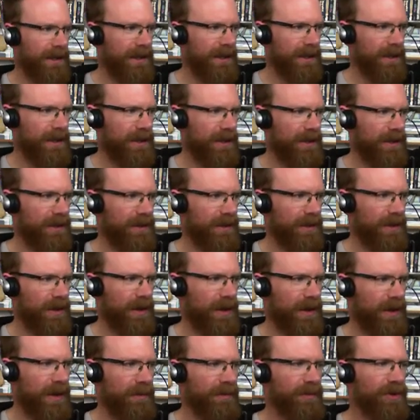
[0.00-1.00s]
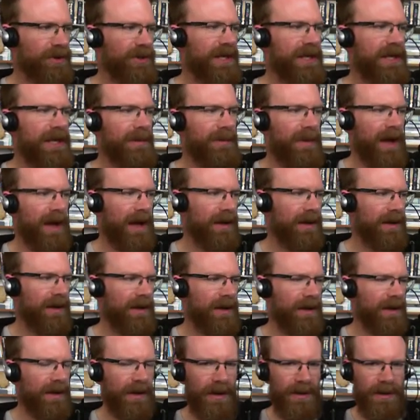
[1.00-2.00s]
millennium over a
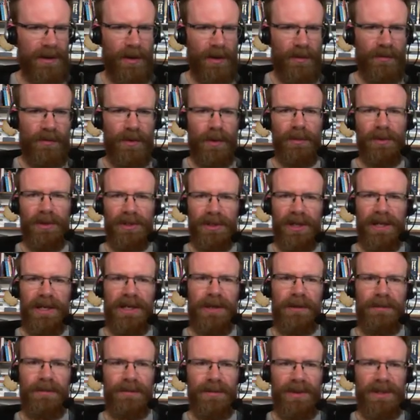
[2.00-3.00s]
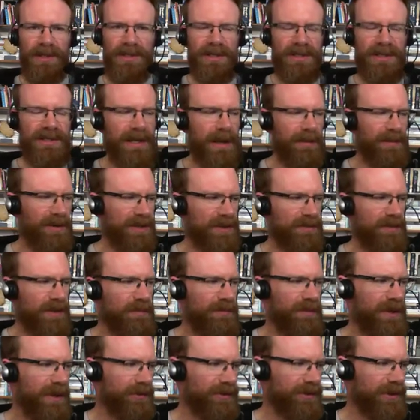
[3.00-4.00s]
millennium, this, this epic has been built up
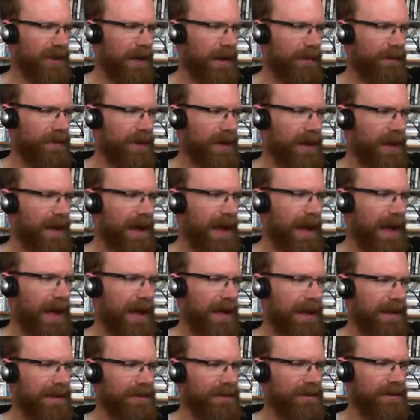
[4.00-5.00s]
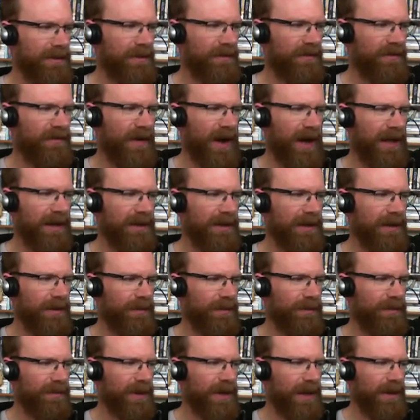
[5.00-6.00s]
and finally becomes the
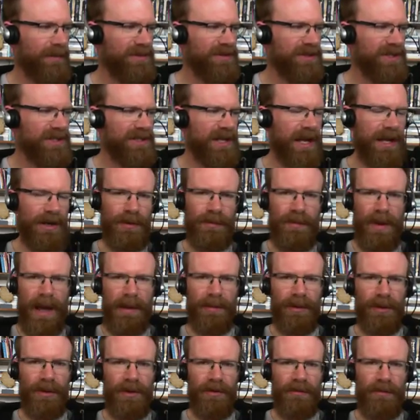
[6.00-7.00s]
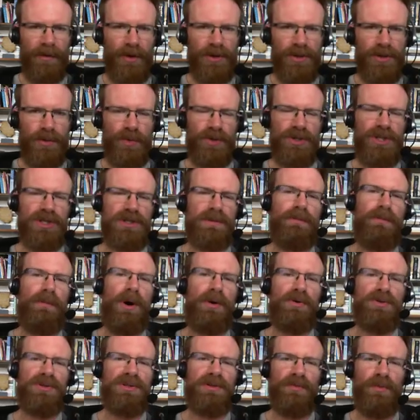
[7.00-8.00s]
standard Babylonian version, which is most of what you
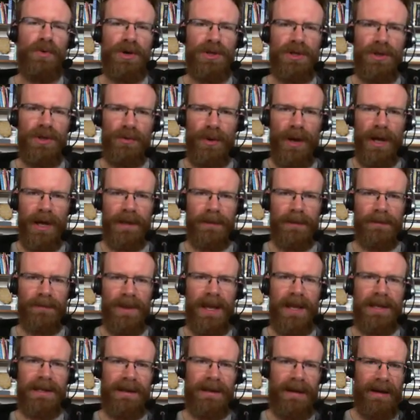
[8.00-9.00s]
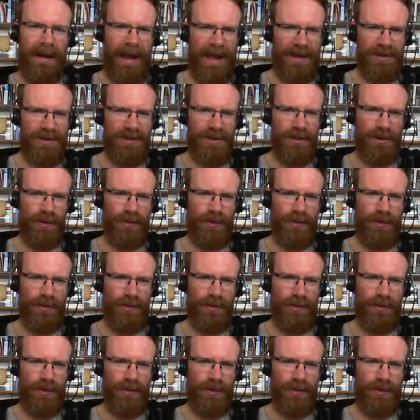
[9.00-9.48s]
read. Now, I asked you to read both,